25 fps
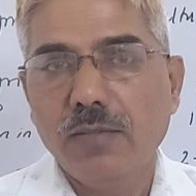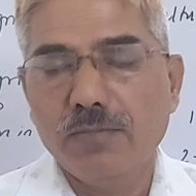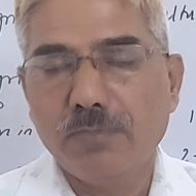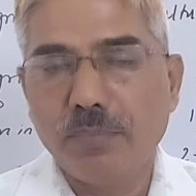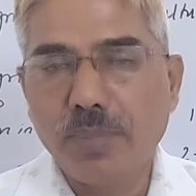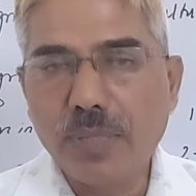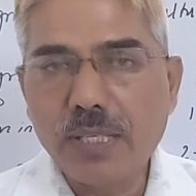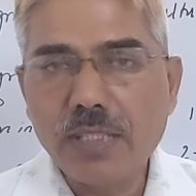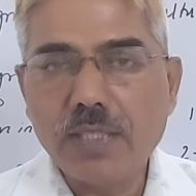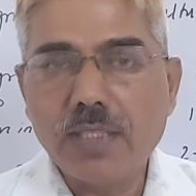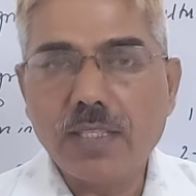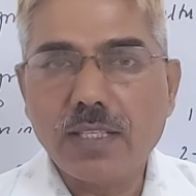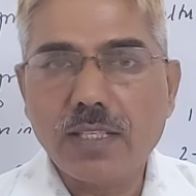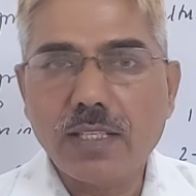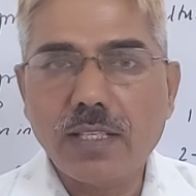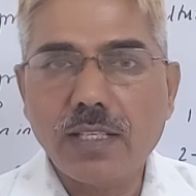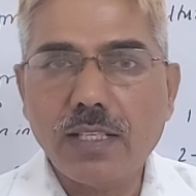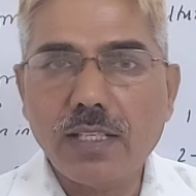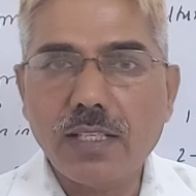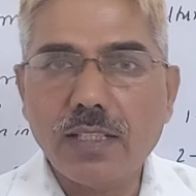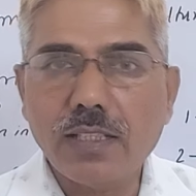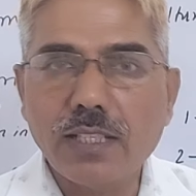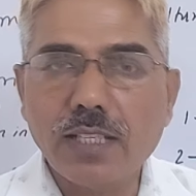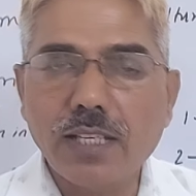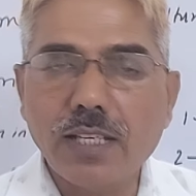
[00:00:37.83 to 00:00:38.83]

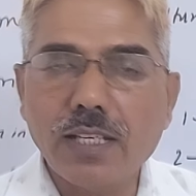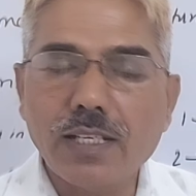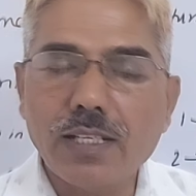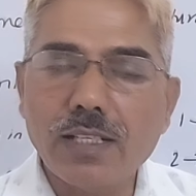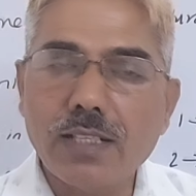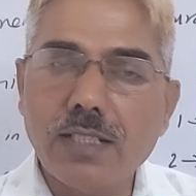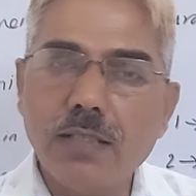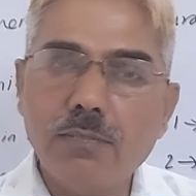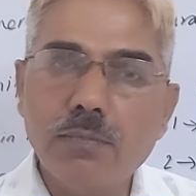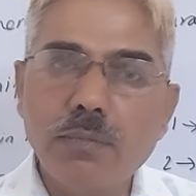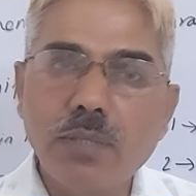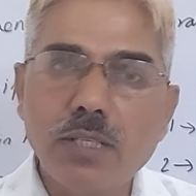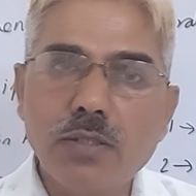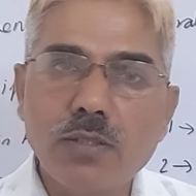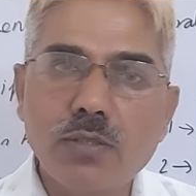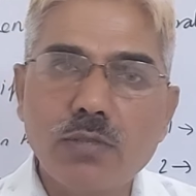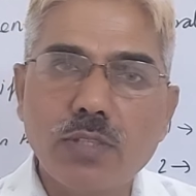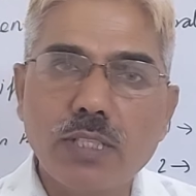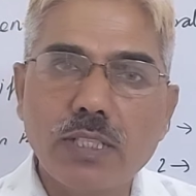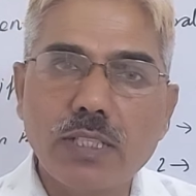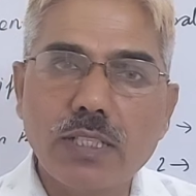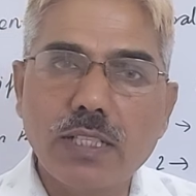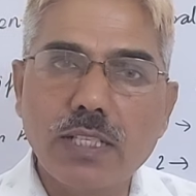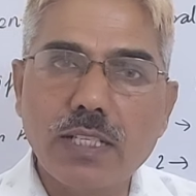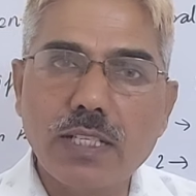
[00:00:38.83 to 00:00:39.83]
Basically, they are unable to
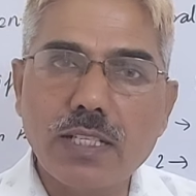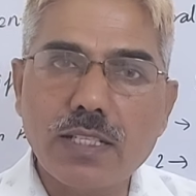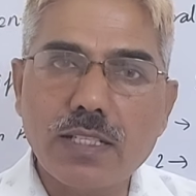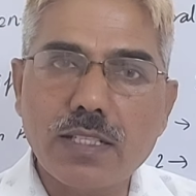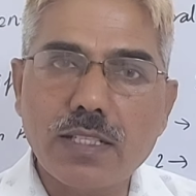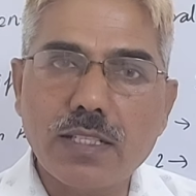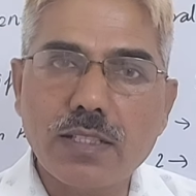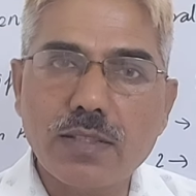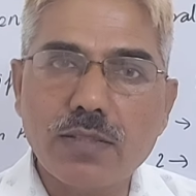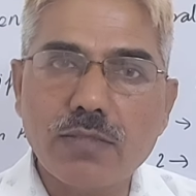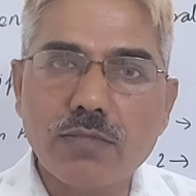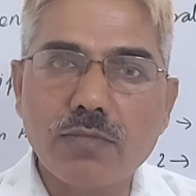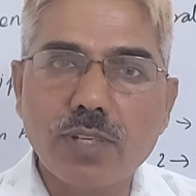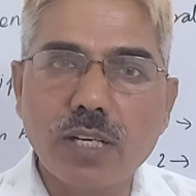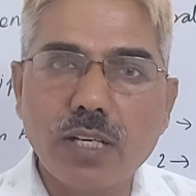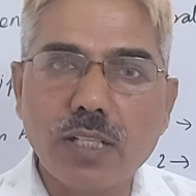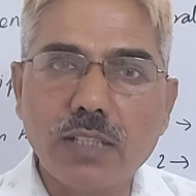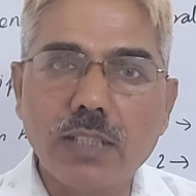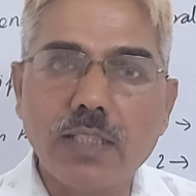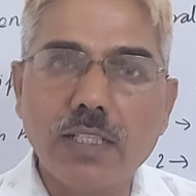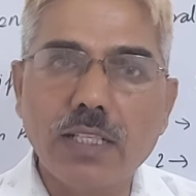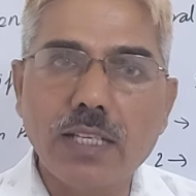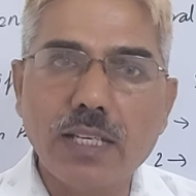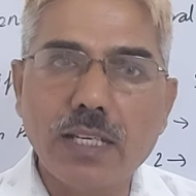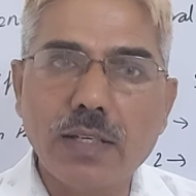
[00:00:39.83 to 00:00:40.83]
understand
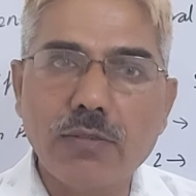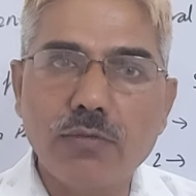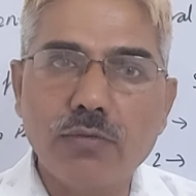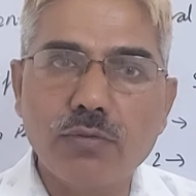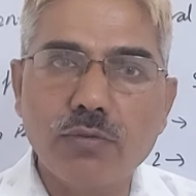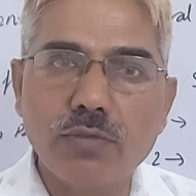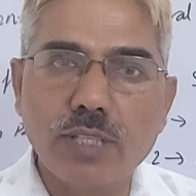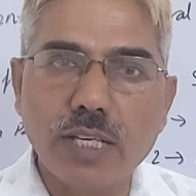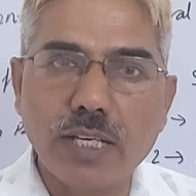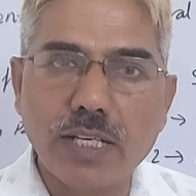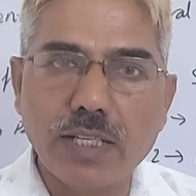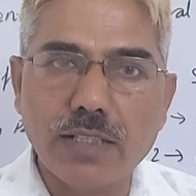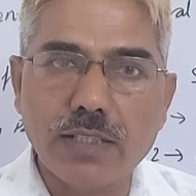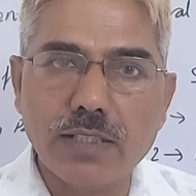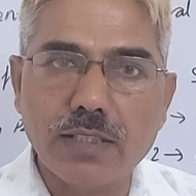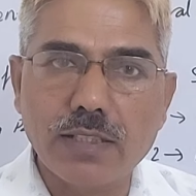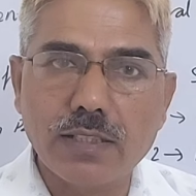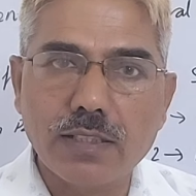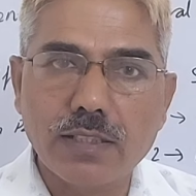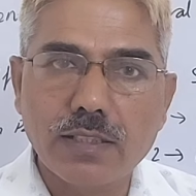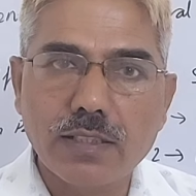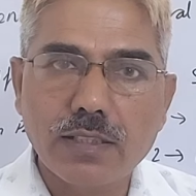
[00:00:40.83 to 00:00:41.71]
what they have to write,